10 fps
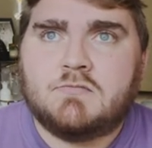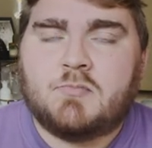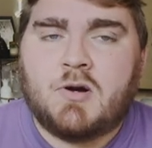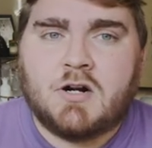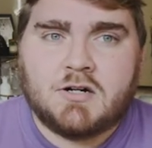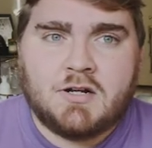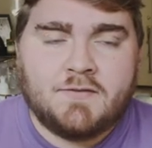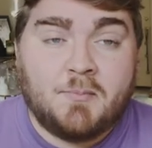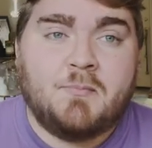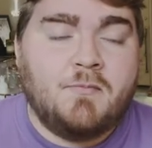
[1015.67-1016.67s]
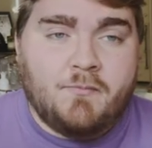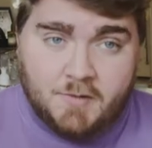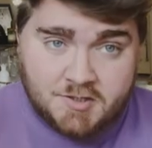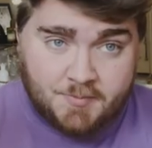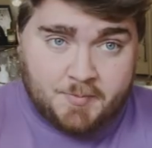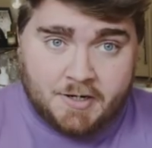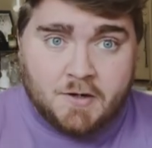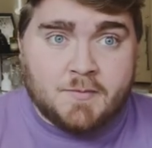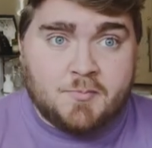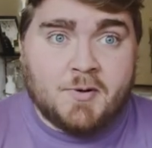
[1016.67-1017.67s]
part of a much
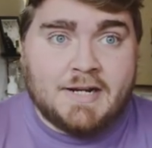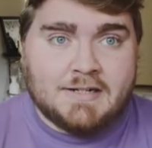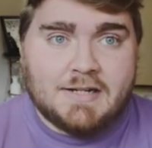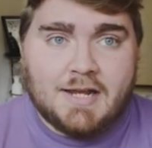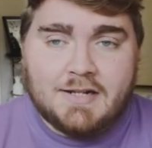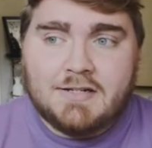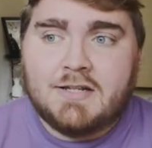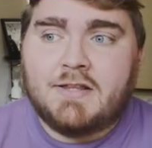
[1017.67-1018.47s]
bigger branding idea